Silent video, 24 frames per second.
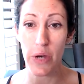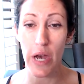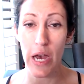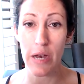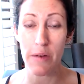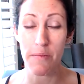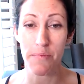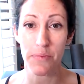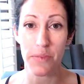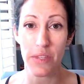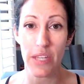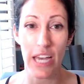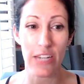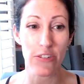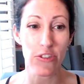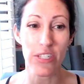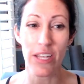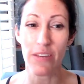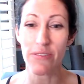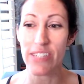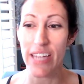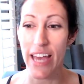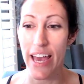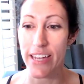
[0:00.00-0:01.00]
Um, I just
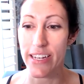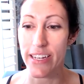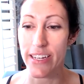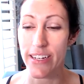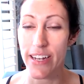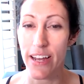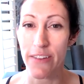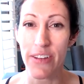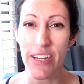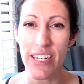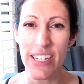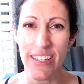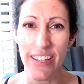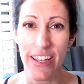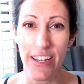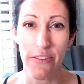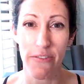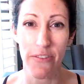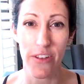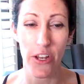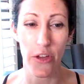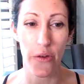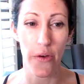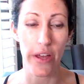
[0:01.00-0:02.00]
have to edit. I've got a lot of
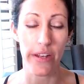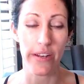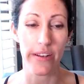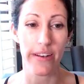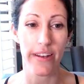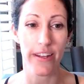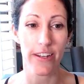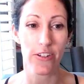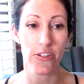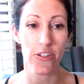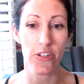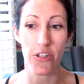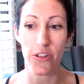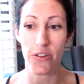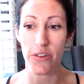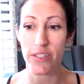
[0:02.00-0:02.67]
video editing to do.